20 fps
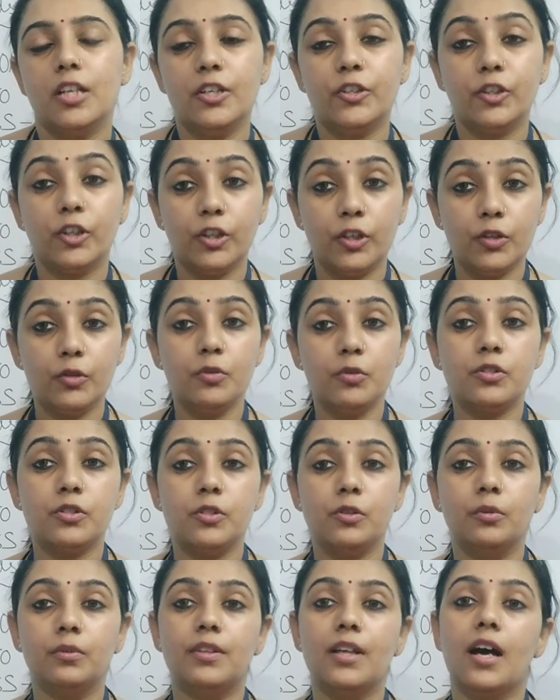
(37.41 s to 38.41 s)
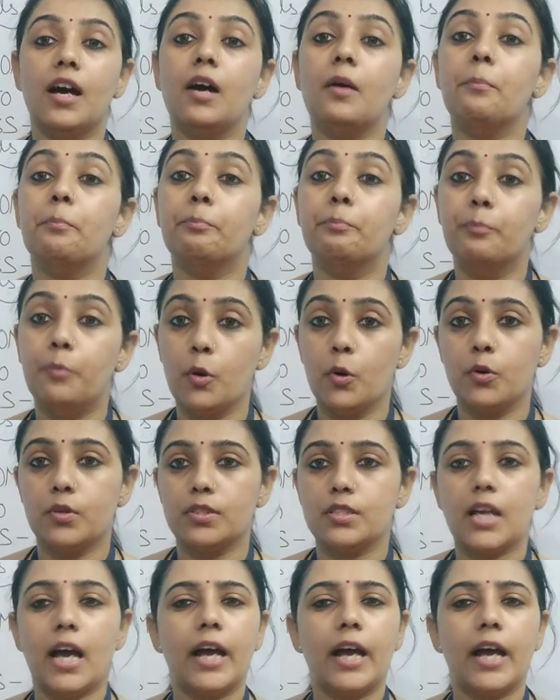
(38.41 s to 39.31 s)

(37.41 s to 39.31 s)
introduce you the books.